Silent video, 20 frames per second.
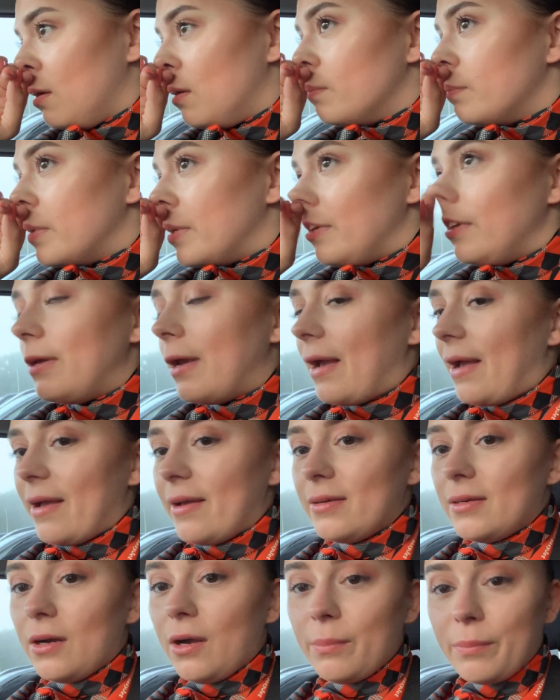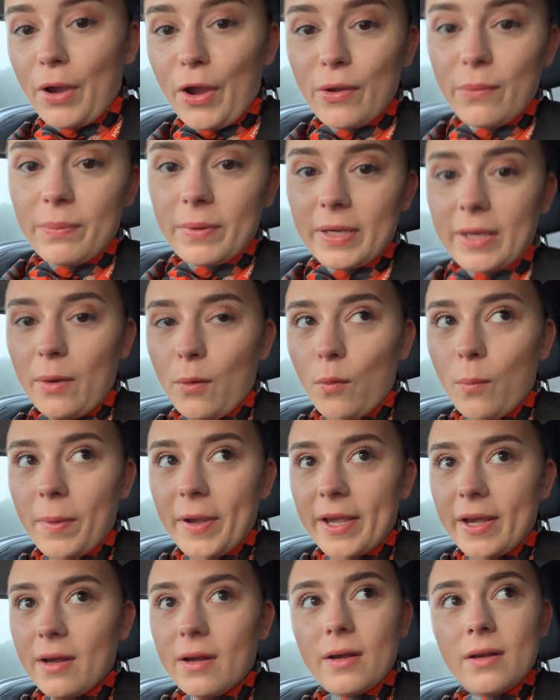But yeah, I'm hoping it will
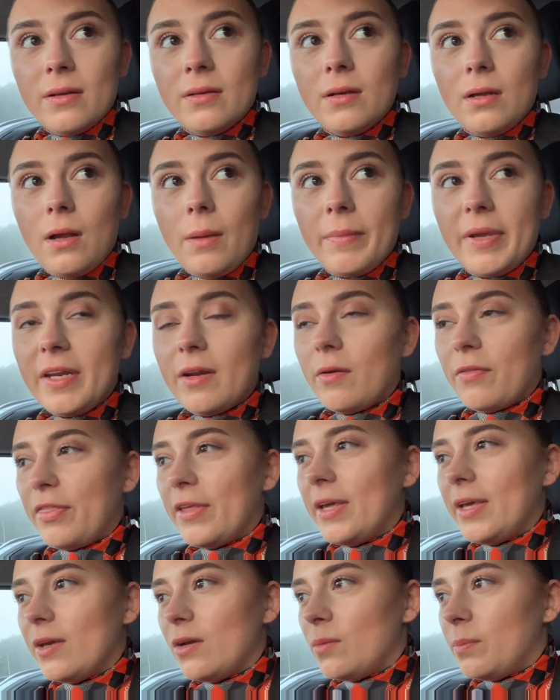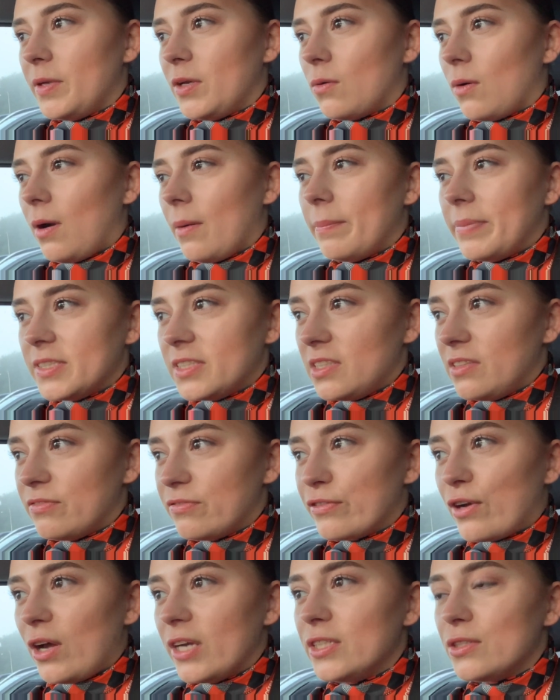be I think it will be quite a busy
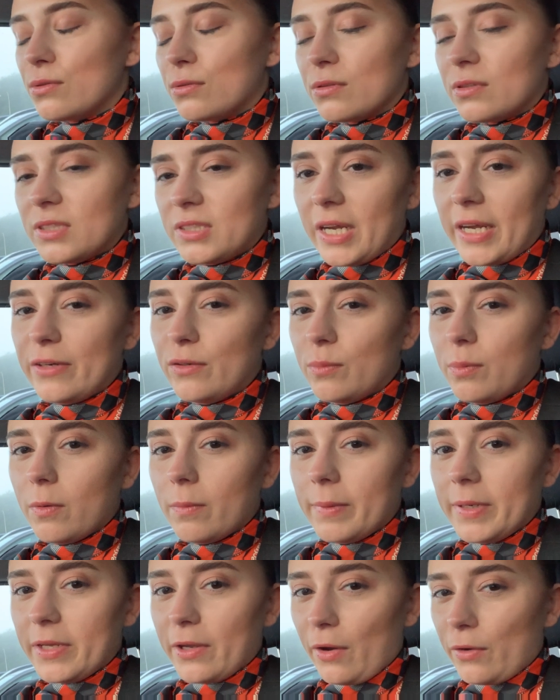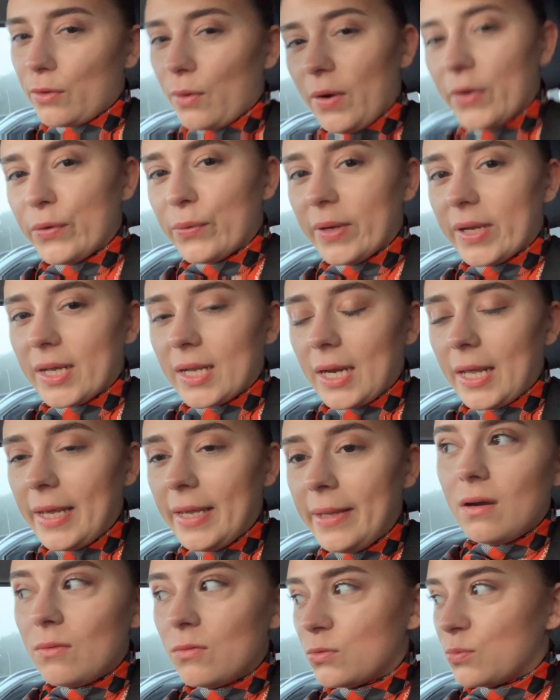flight, so the day will probably go quite
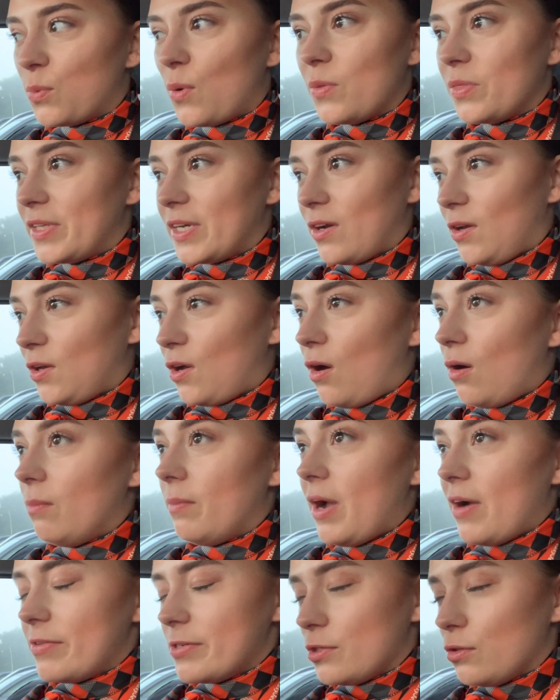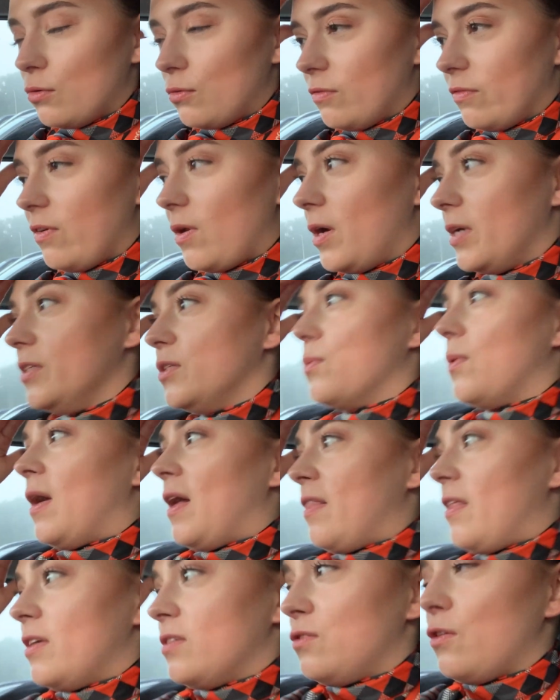quickly. There's one thing I can't bear is long flights
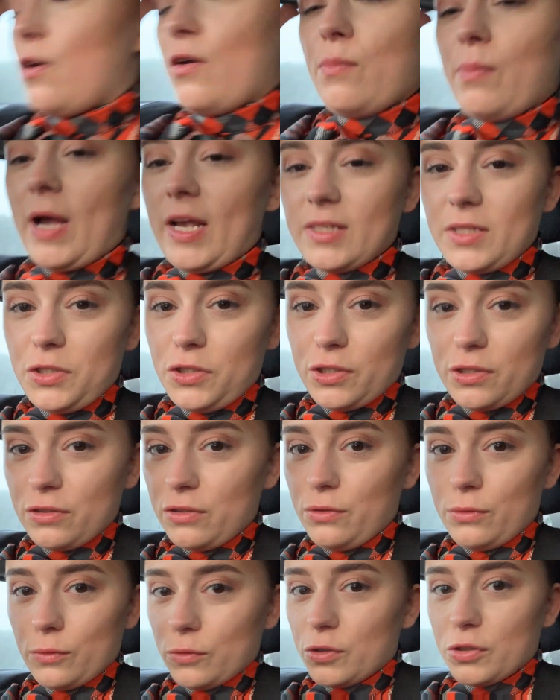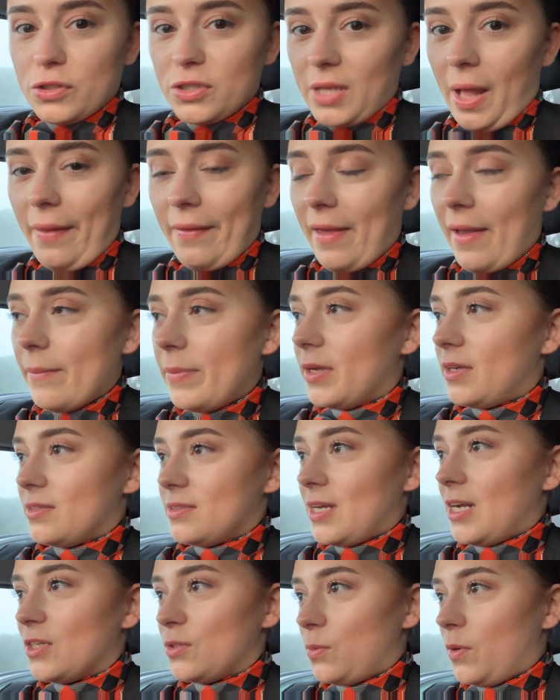where there's no passengers and you're just sat there, because
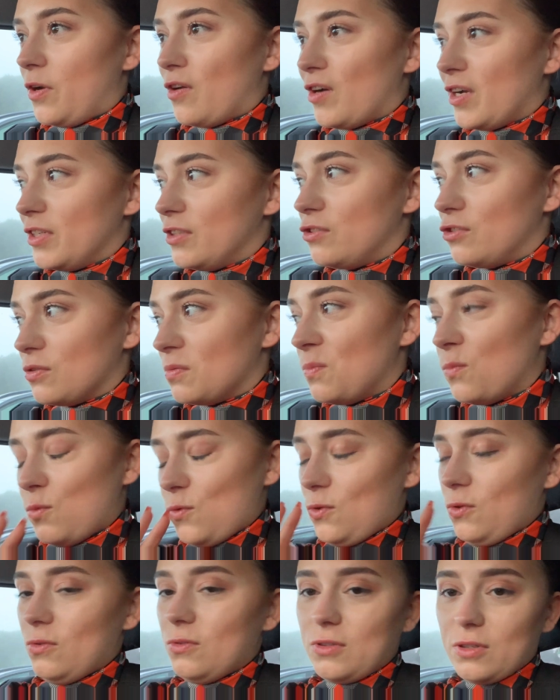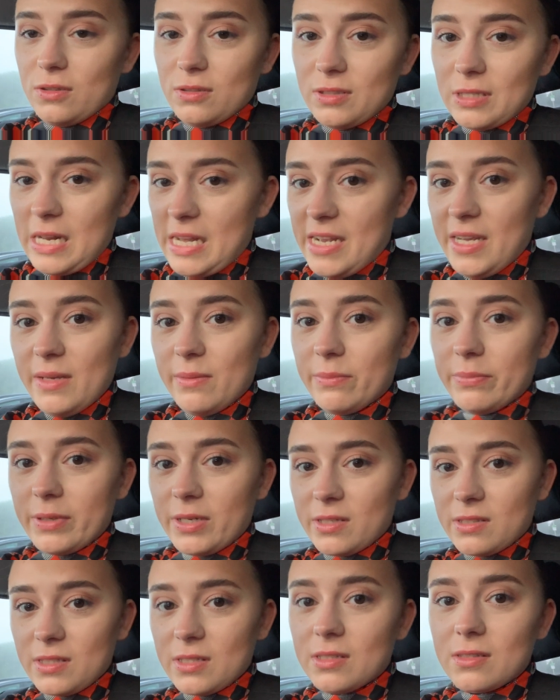that's when I just want to sleep
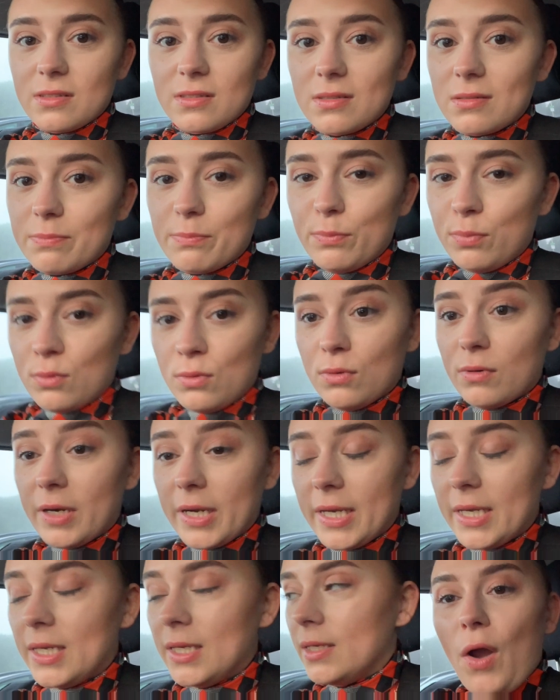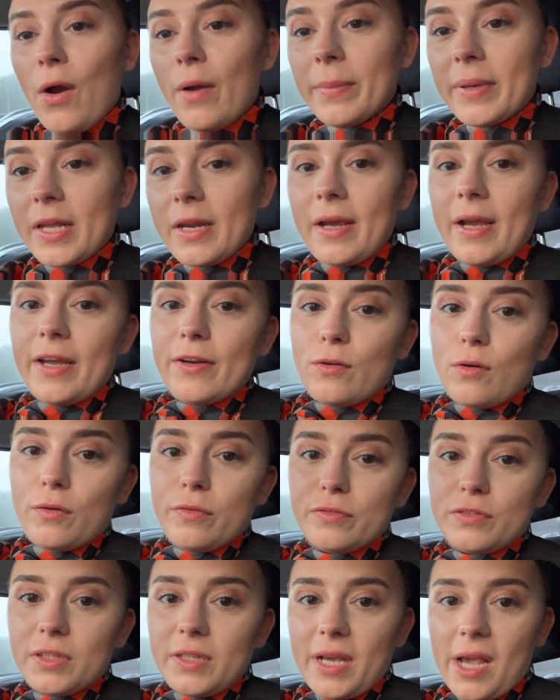because it's boring. I'm going to head
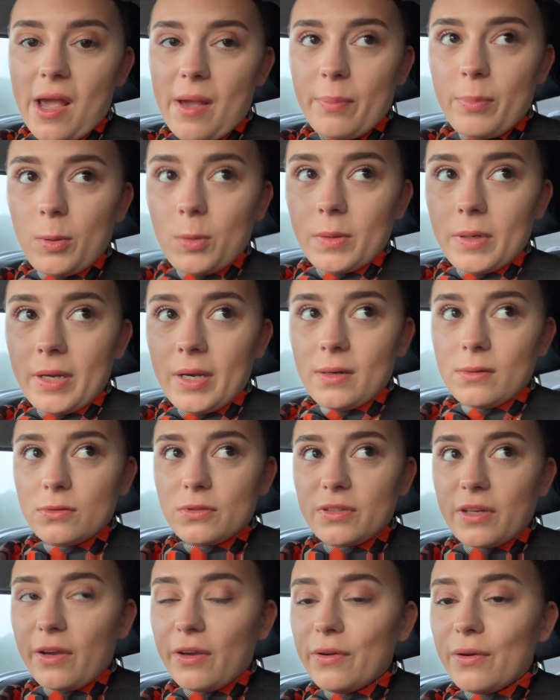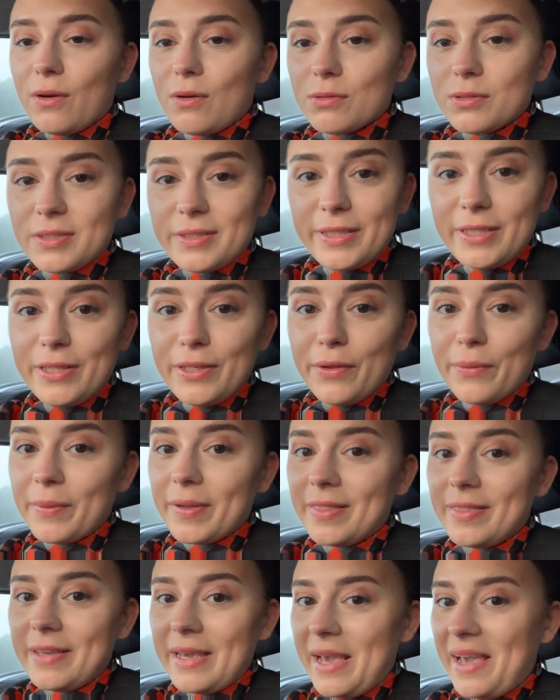off to the airport now, so I'll see you
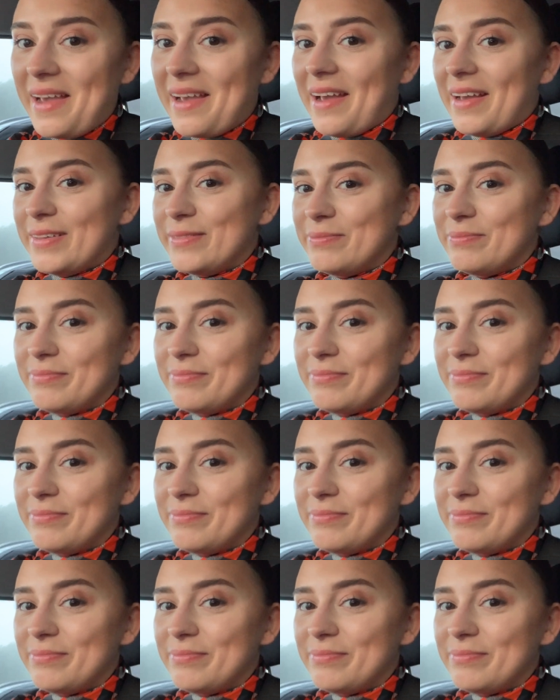in the air.